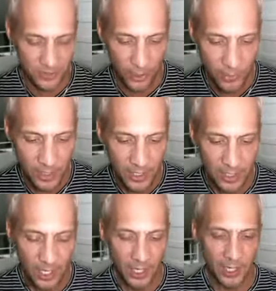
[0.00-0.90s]
So
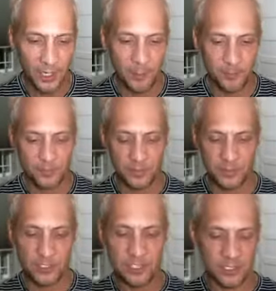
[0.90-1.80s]
I'm
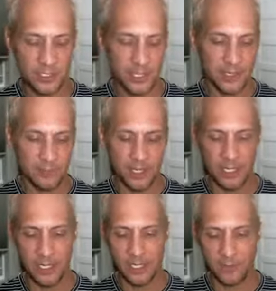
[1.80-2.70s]
sitting today,
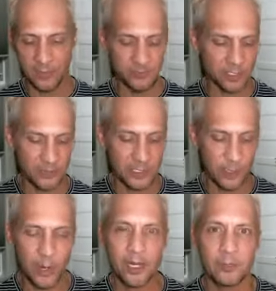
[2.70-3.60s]
and I'm being very, very
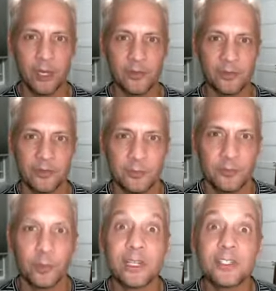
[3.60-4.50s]
quiet about some
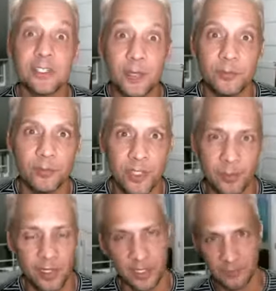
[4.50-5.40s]
direction I'm doing in
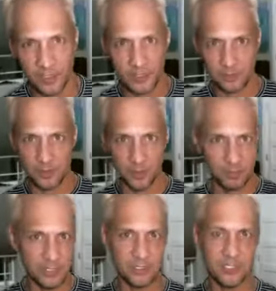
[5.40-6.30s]
my life. I got a
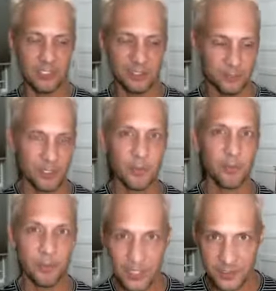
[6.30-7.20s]
busy
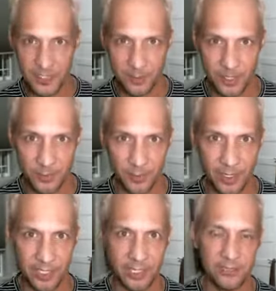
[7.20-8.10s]
couple months coming up in
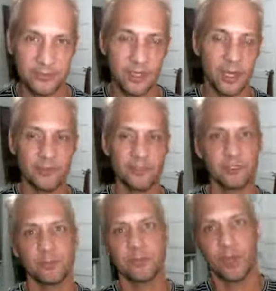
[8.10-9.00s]
my life.
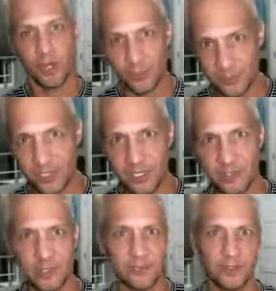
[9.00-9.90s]
Obviously, we have the
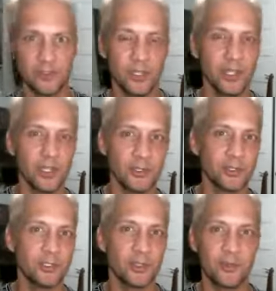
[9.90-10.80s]
holidays. We have
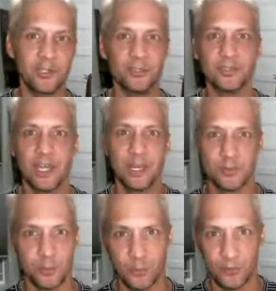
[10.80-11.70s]
these
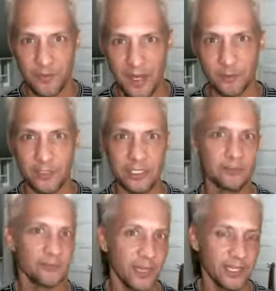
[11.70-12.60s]
times we're with family
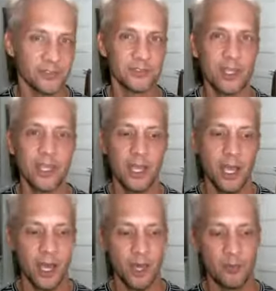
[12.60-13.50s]
and friends.
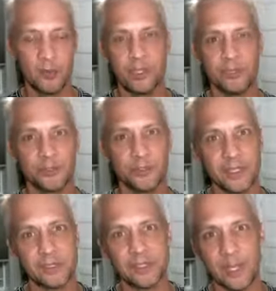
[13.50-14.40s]
But during
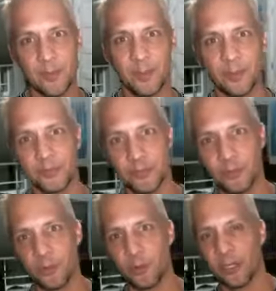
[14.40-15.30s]
that time, I'm
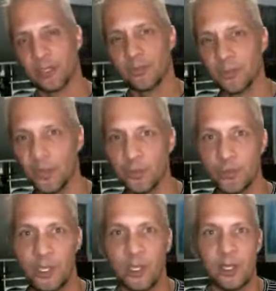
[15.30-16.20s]
also going out on the
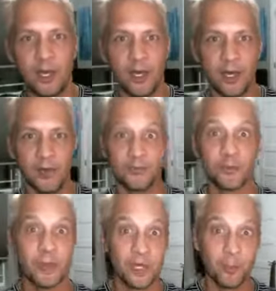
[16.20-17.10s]
road
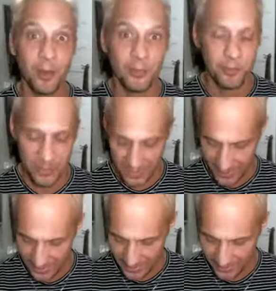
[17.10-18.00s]
for about a month,
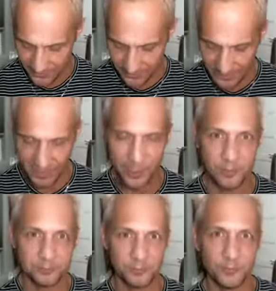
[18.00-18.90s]
and
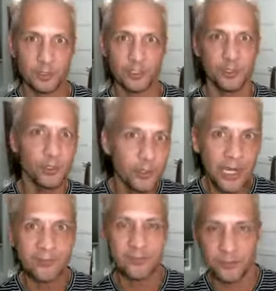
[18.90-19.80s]
doing a tour,
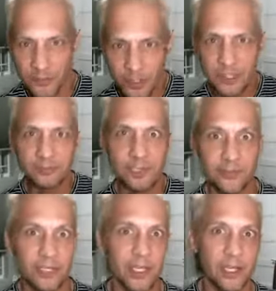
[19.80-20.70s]
having some fun,
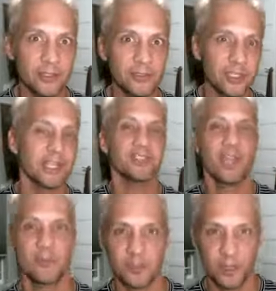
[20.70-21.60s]
living a second
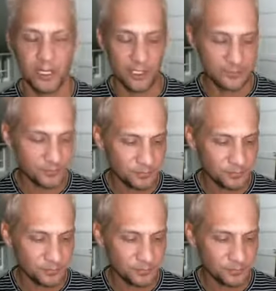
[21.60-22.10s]
chapter of my life.